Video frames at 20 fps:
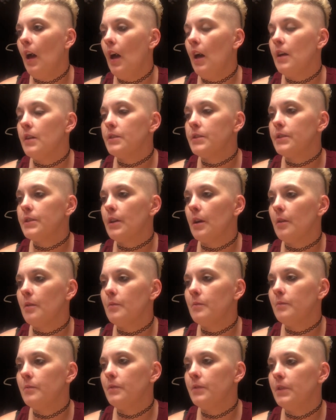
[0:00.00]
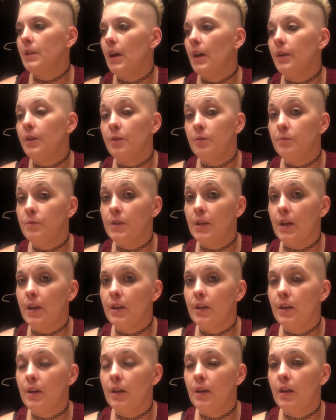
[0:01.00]
and some that you
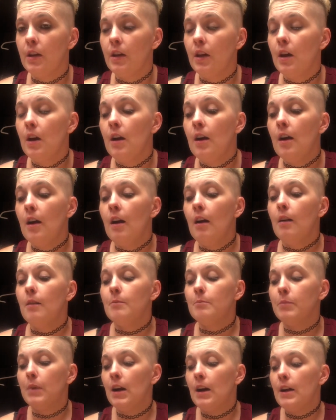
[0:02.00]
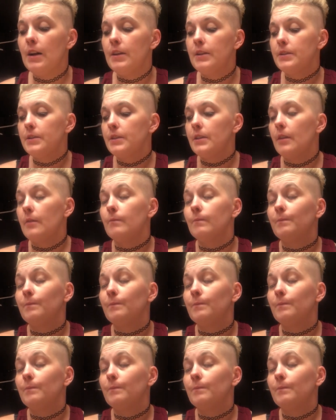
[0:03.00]
didn't. But